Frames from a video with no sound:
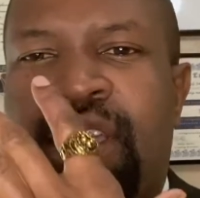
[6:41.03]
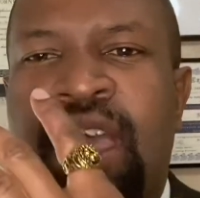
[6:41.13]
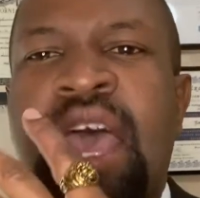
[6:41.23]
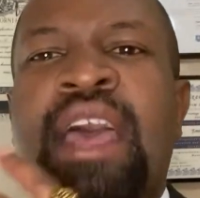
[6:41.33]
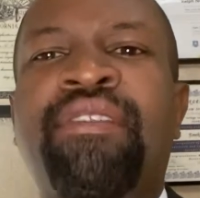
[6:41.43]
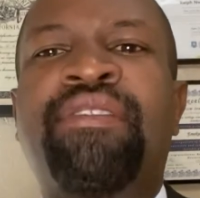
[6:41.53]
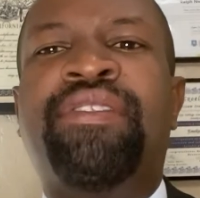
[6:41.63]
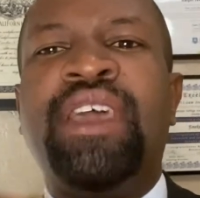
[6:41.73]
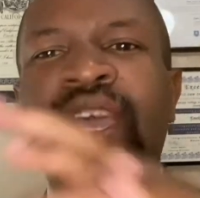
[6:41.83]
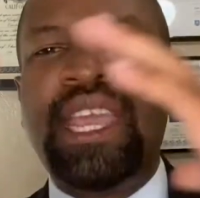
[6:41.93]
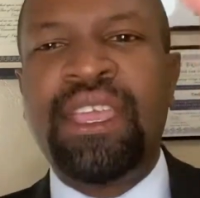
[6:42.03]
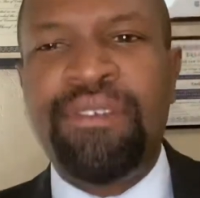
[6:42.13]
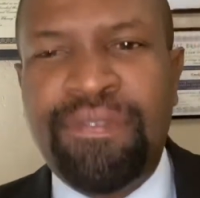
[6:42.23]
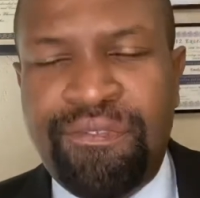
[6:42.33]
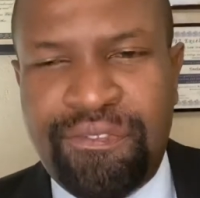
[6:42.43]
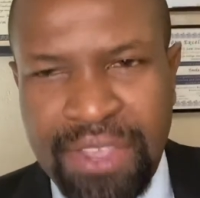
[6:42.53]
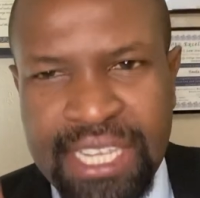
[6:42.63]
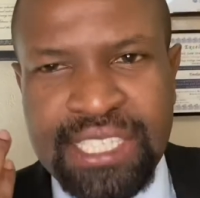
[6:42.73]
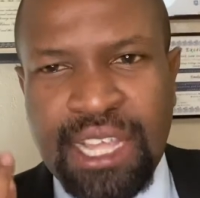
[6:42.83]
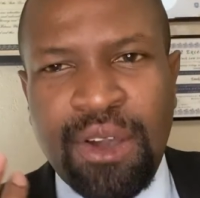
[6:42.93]
and they
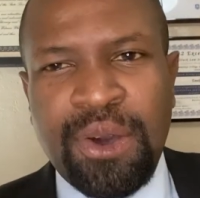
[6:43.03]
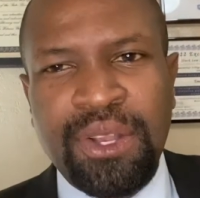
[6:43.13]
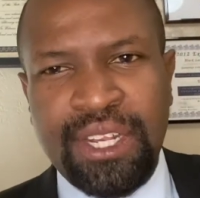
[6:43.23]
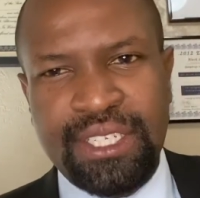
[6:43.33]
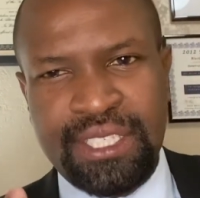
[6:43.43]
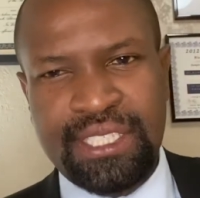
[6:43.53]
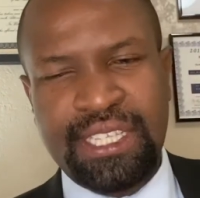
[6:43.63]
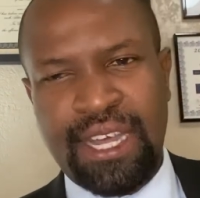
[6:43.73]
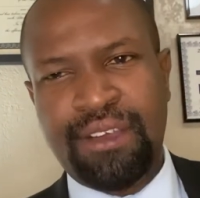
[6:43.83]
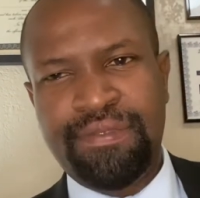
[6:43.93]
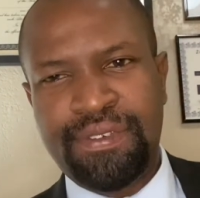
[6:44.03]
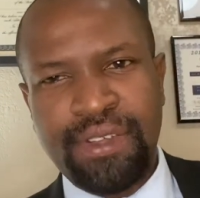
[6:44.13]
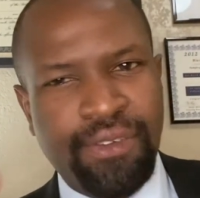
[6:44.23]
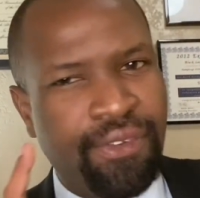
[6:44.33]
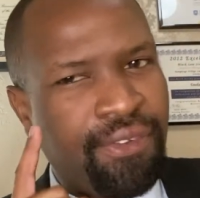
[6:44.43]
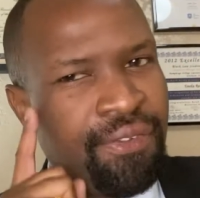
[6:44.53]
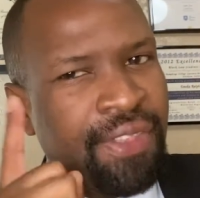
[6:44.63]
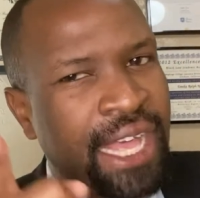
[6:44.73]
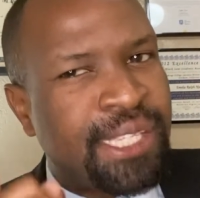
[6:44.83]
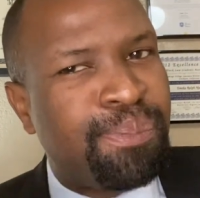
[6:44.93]
fixed a whole lot of stuff.
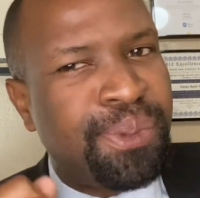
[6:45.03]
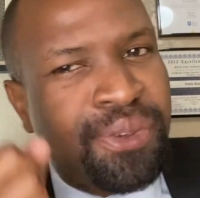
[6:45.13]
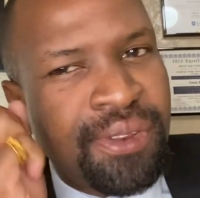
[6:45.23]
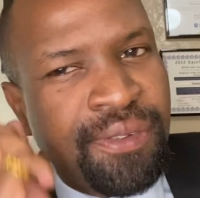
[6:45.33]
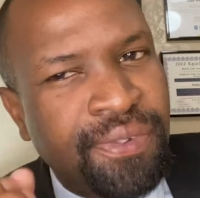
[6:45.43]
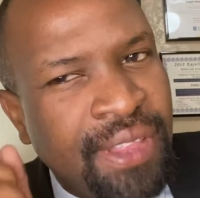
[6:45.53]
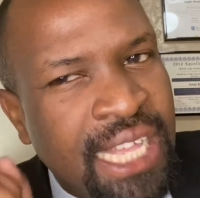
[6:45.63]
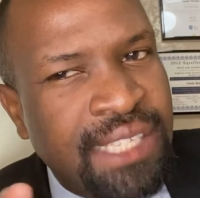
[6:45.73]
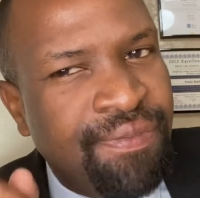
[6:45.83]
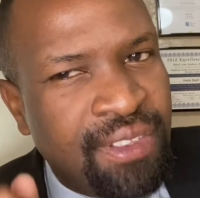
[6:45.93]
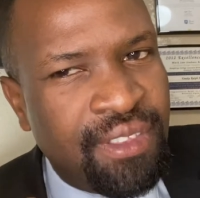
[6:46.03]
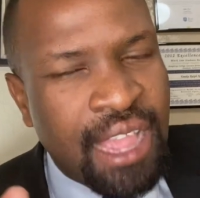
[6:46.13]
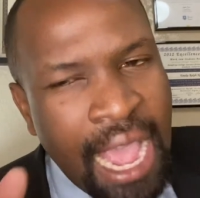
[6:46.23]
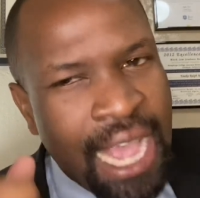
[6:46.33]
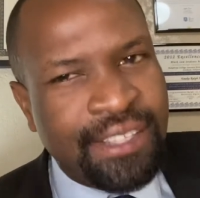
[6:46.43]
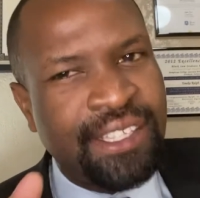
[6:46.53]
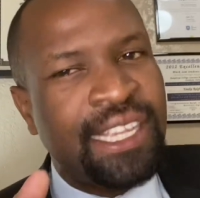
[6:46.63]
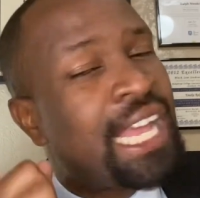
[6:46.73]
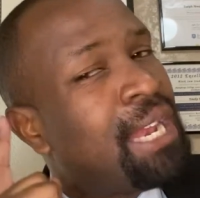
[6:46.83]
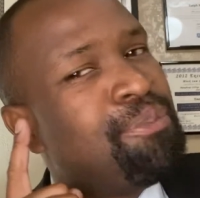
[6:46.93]
That's beautiful. That's
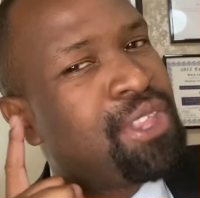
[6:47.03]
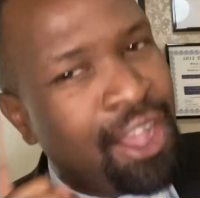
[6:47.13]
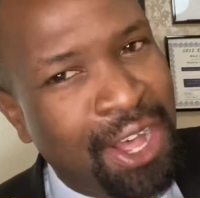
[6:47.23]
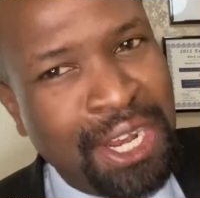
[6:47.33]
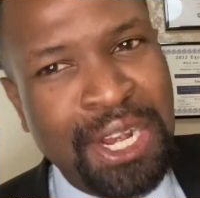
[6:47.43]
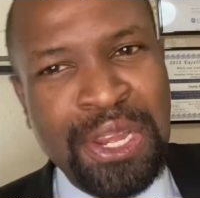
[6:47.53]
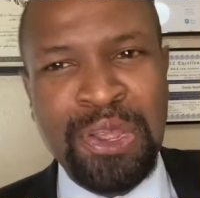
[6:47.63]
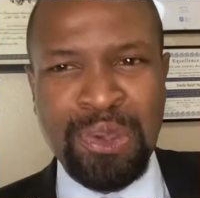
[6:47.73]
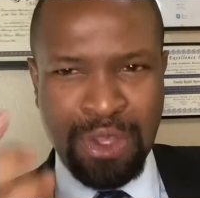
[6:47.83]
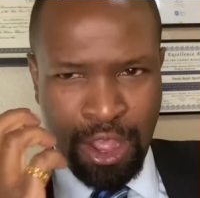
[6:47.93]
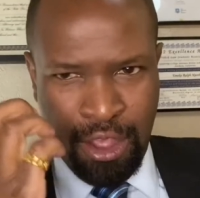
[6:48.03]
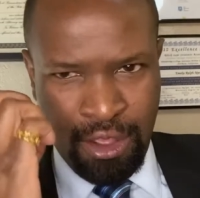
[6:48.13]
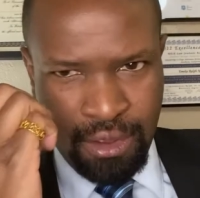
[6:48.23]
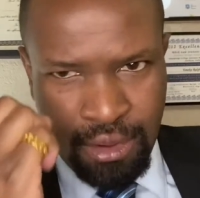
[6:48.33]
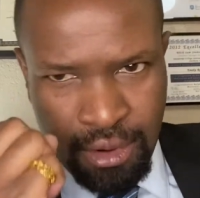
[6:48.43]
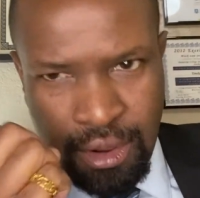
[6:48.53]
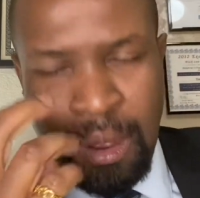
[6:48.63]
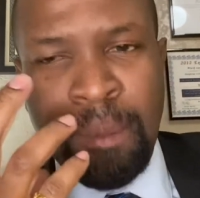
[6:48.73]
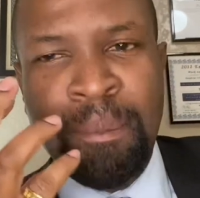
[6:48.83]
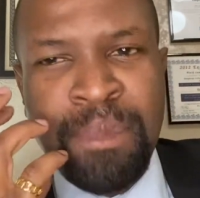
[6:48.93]
fantastic. And I'm telling you,
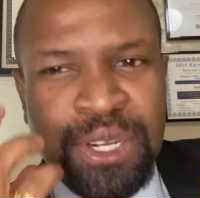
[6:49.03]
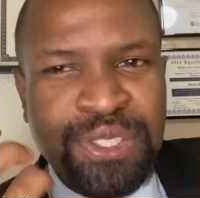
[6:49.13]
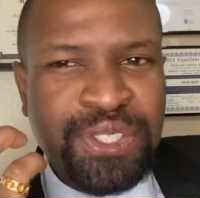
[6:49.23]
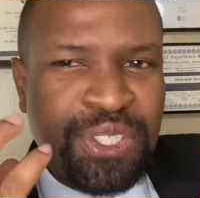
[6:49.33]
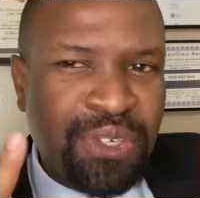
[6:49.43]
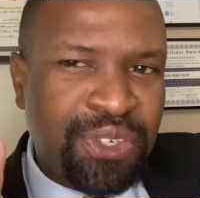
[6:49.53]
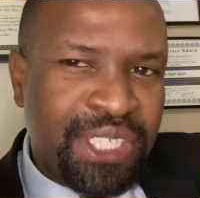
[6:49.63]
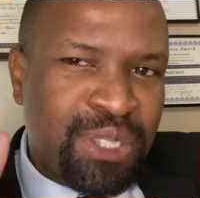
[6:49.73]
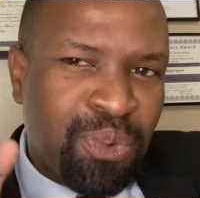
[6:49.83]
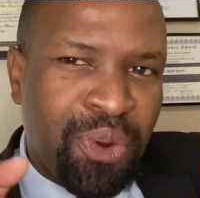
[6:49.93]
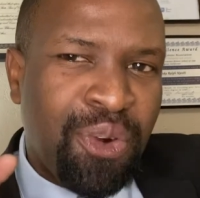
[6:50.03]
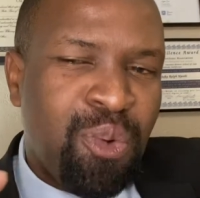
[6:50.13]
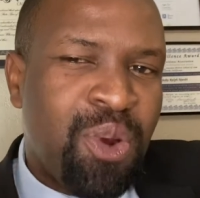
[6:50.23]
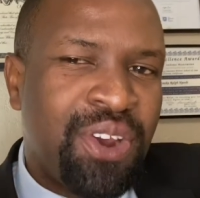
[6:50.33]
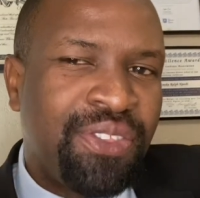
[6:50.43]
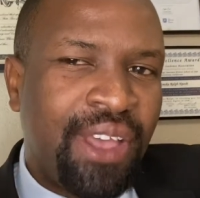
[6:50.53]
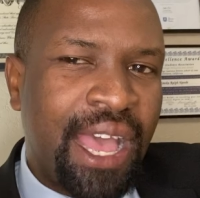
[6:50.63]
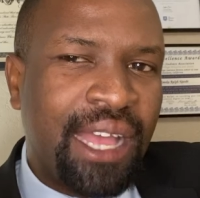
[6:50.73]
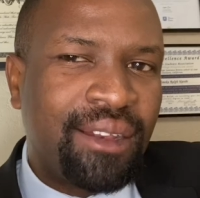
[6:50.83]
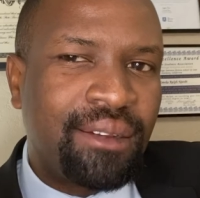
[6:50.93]
most juries will reward
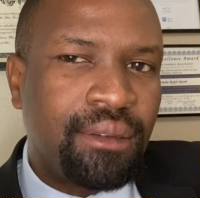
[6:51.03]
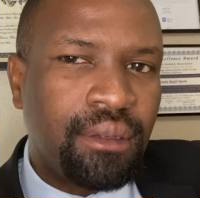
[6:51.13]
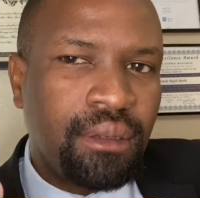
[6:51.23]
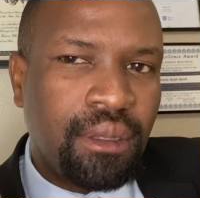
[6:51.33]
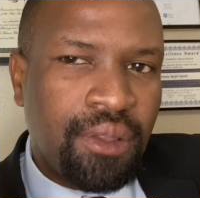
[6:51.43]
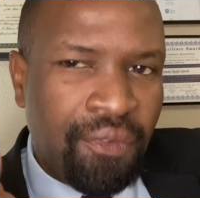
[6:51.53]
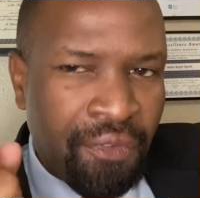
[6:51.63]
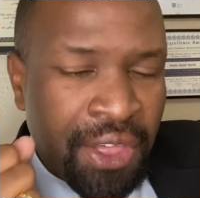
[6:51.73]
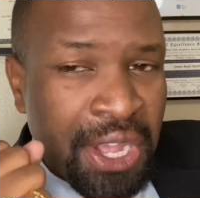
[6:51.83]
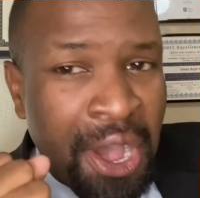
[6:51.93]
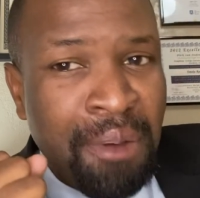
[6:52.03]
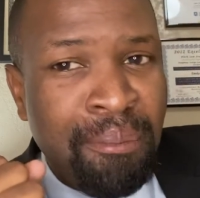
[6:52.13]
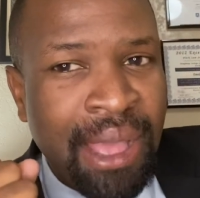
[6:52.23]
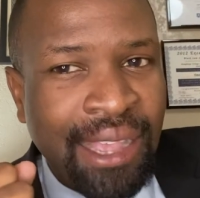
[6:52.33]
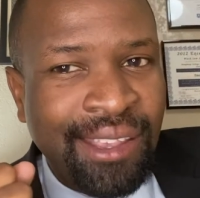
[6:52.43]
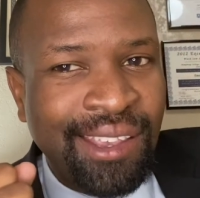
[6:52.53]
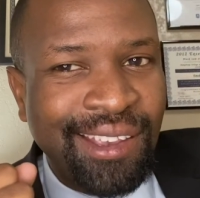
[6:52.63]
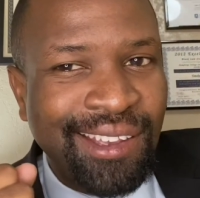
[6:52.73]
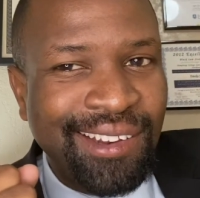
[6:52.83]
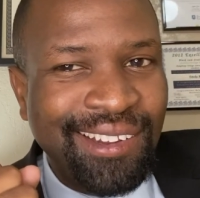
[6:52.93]
that. The comeback kid.